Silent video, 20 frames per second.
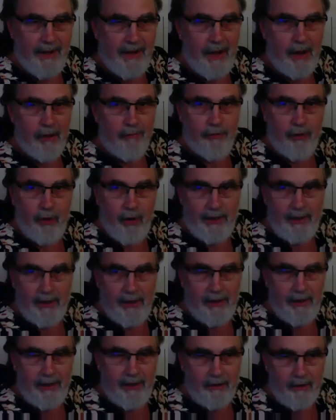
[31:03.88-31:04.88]
how far I
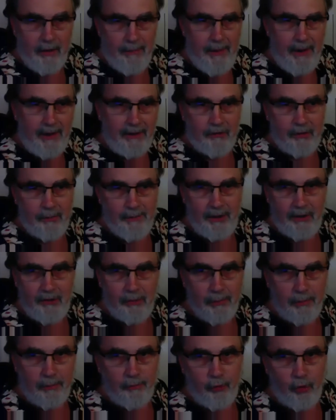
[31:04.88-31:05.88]
can get it to
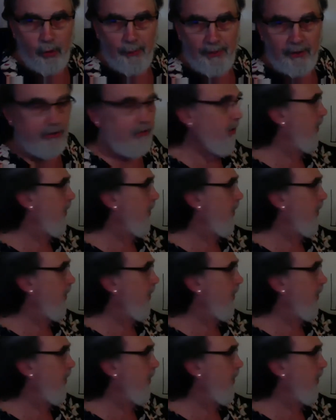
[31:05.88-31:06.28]
maximize performance.